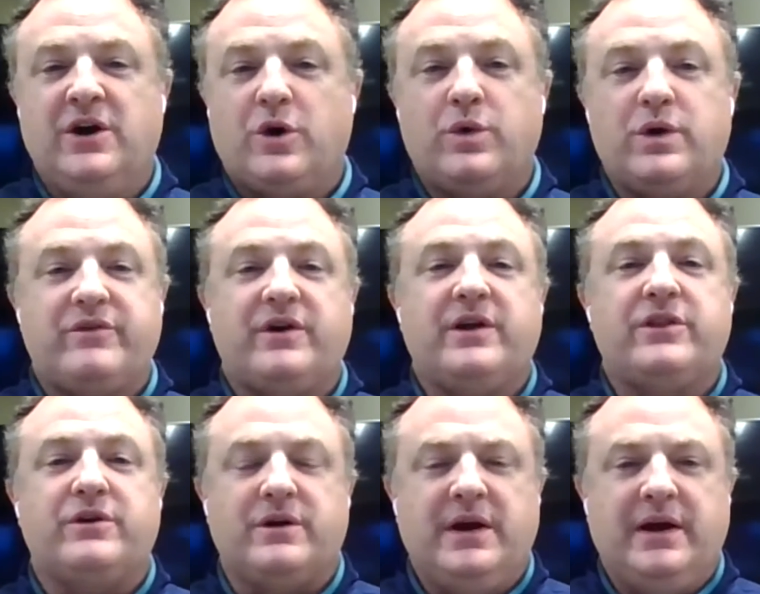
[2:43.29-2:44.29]
or one of our
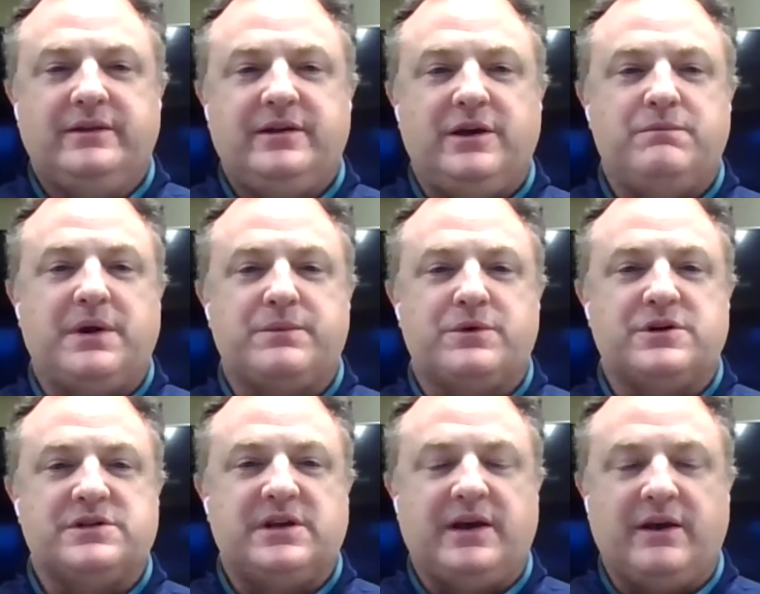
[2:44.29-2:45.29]
other team
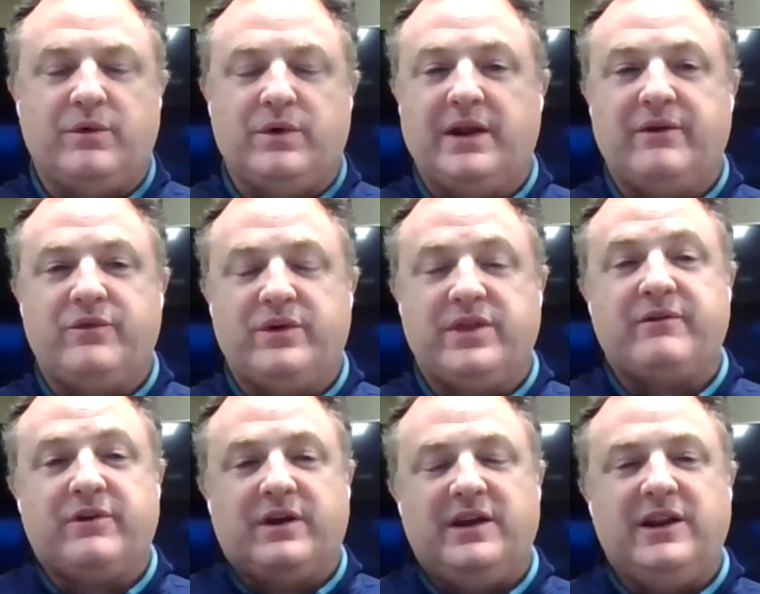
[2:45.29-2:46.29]
members
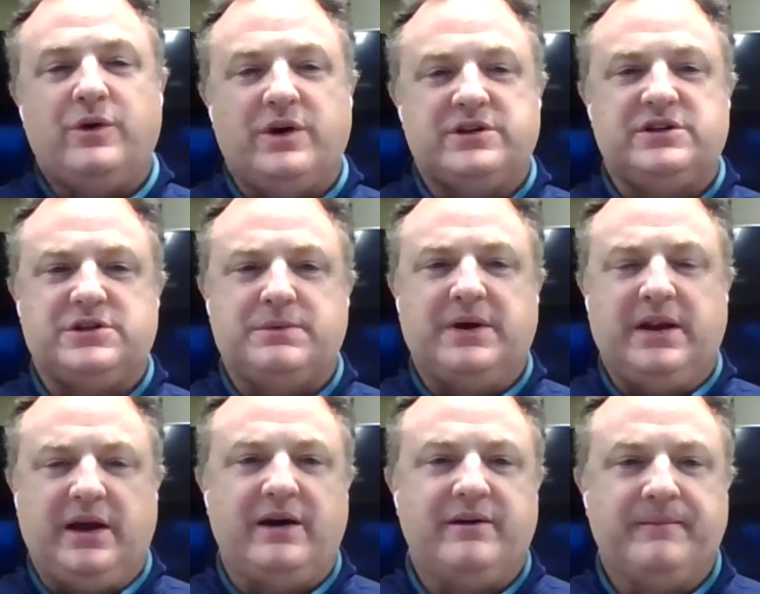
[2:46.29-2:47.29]
with any questions you might
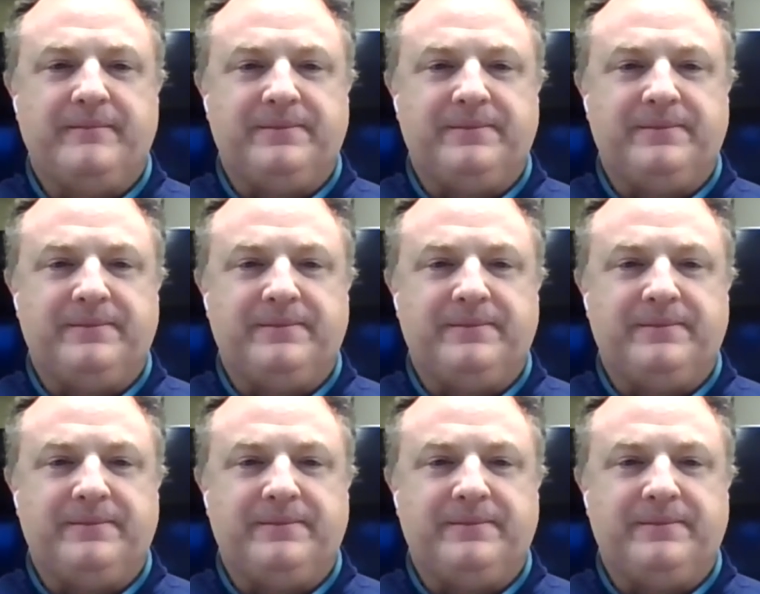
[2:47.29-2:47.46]
have.